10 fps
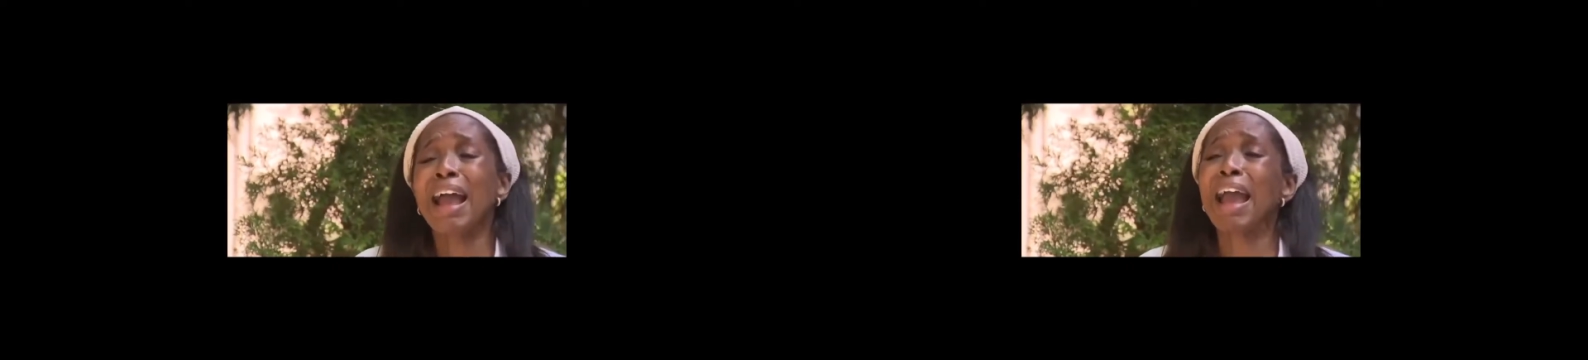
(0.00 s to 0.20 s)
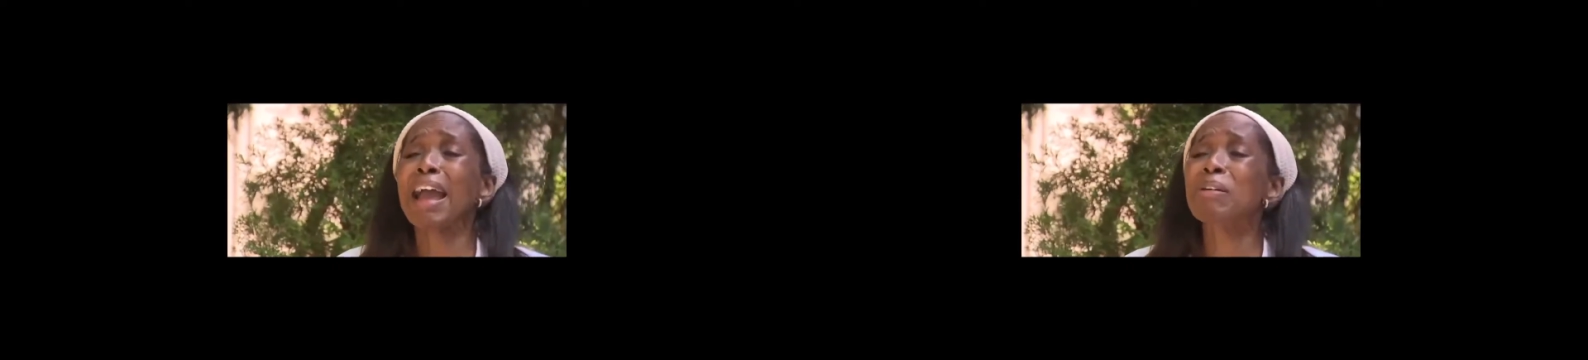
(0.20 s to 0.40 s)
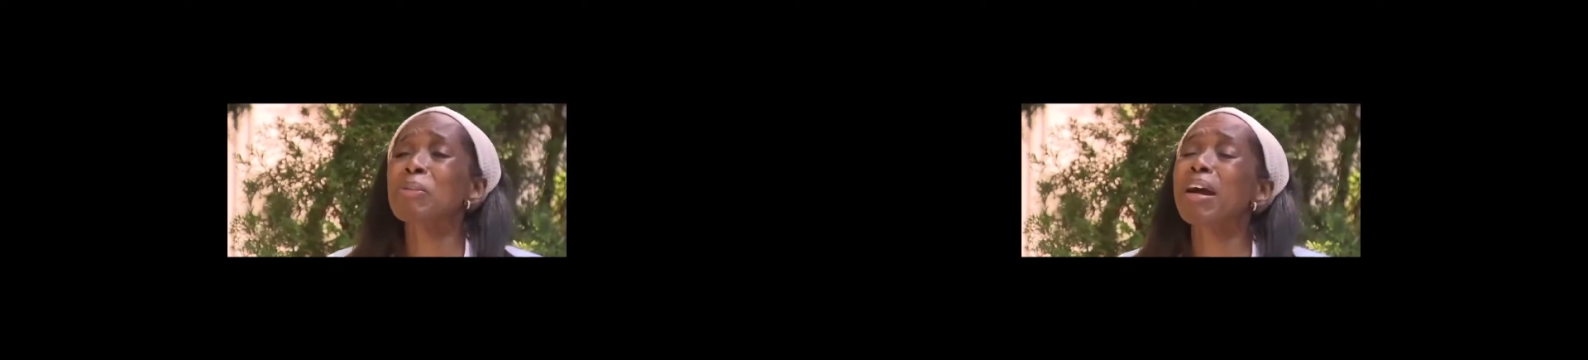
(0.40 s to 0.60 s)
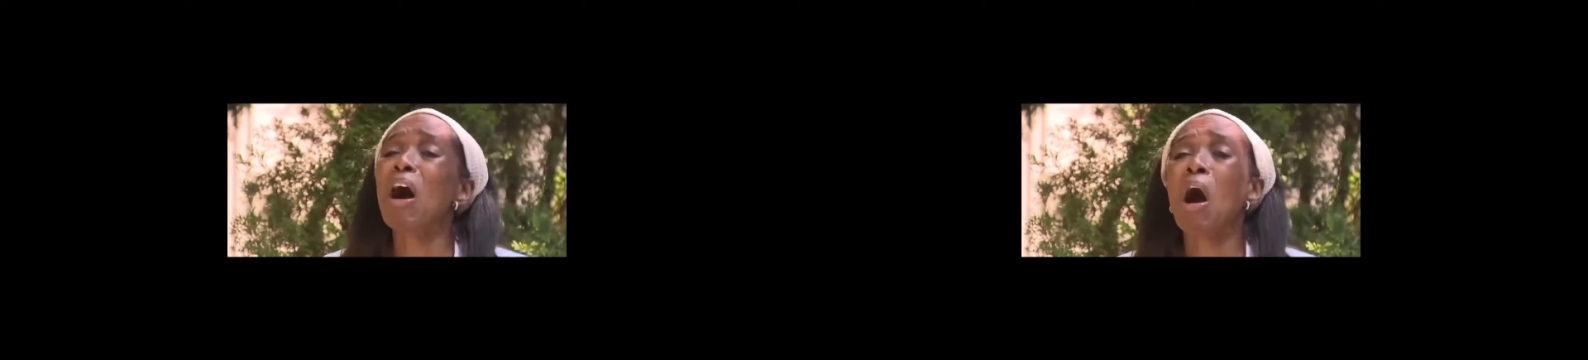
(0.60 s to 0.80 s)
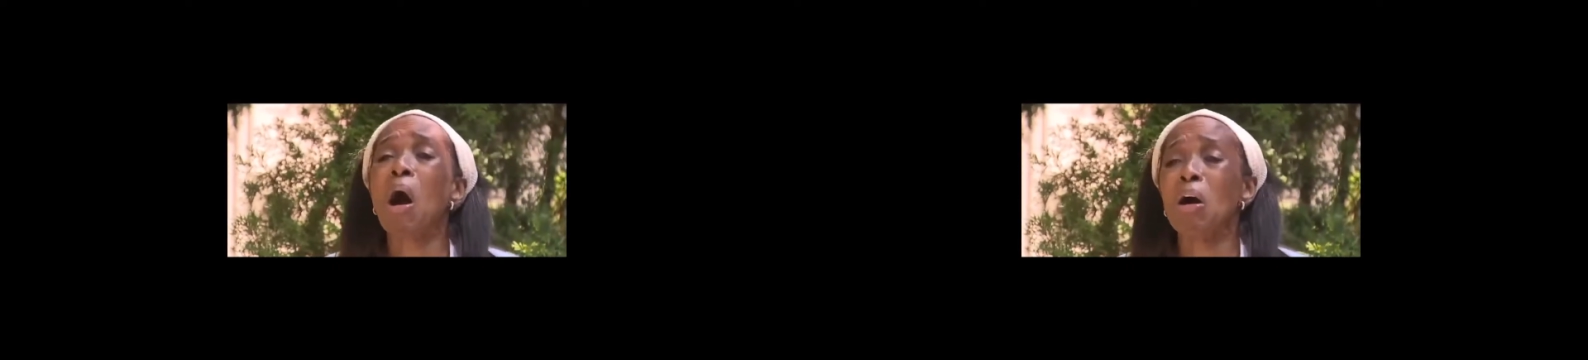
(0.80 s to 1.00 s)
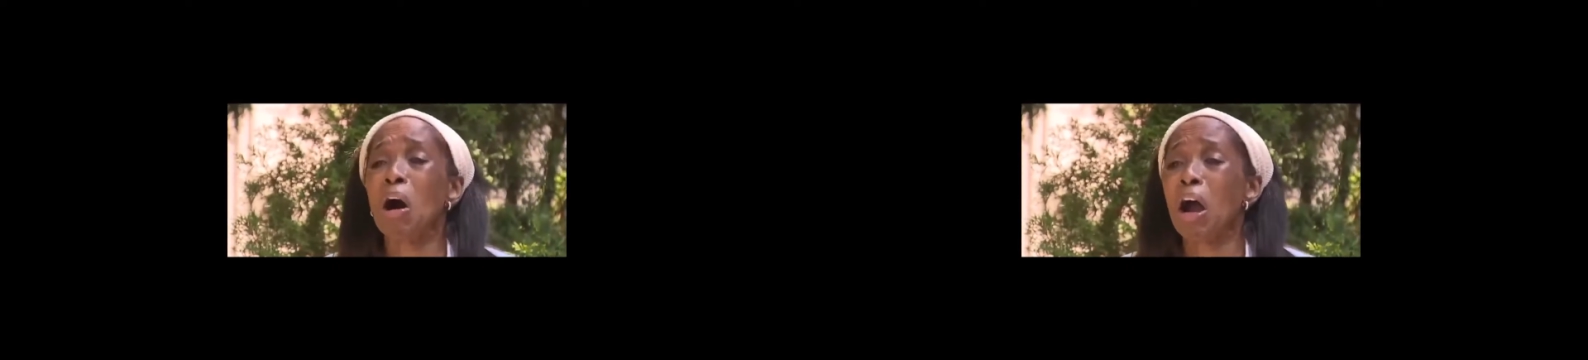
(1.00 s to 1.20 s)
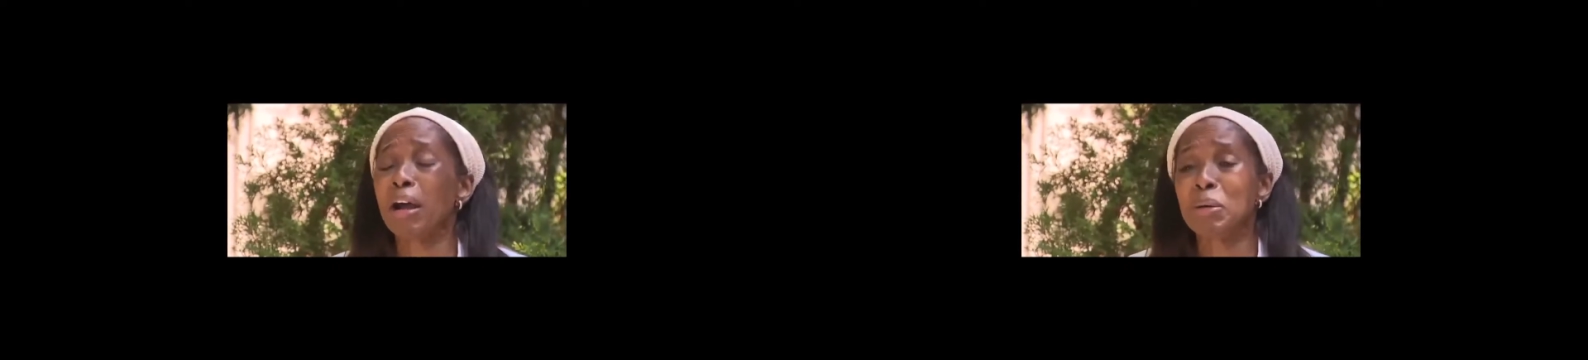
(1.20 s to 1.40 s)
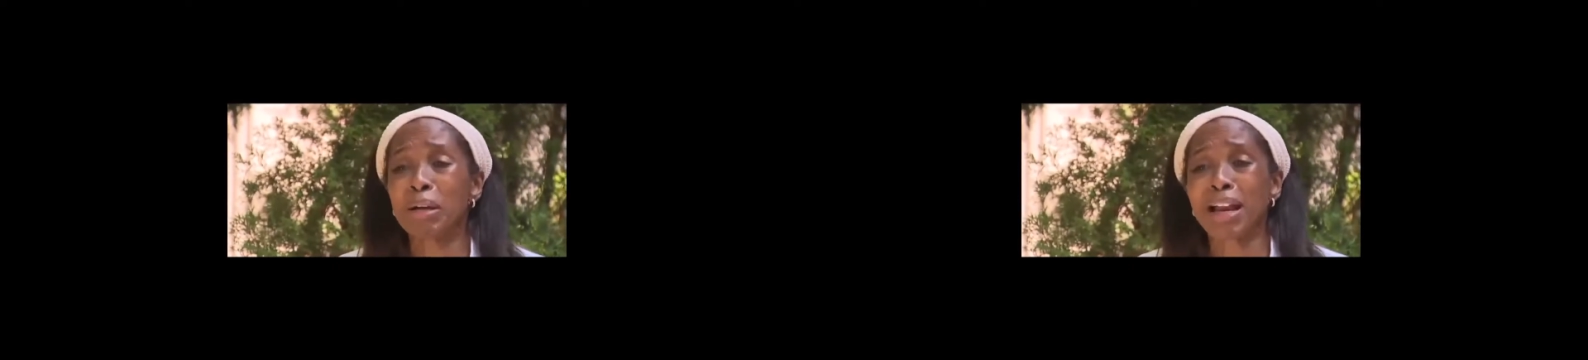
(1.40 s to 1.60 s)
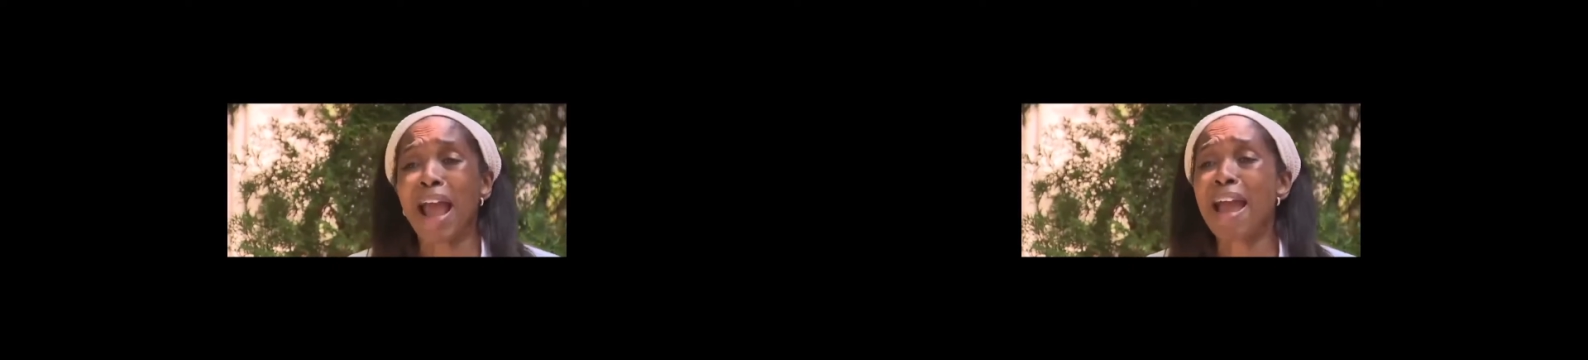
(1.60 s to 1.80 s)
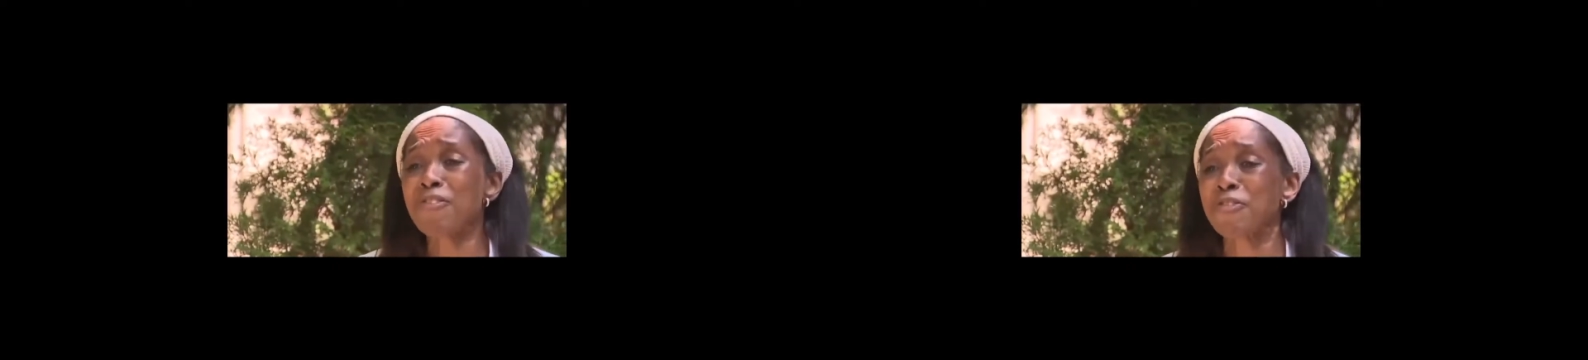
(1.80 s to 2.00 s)
And we all are.
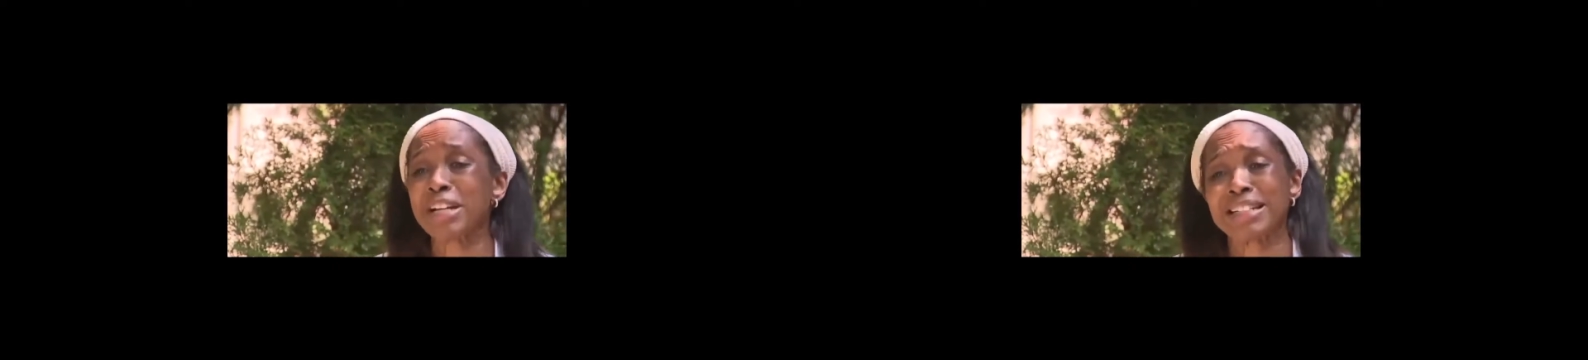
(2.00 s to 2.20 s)
Every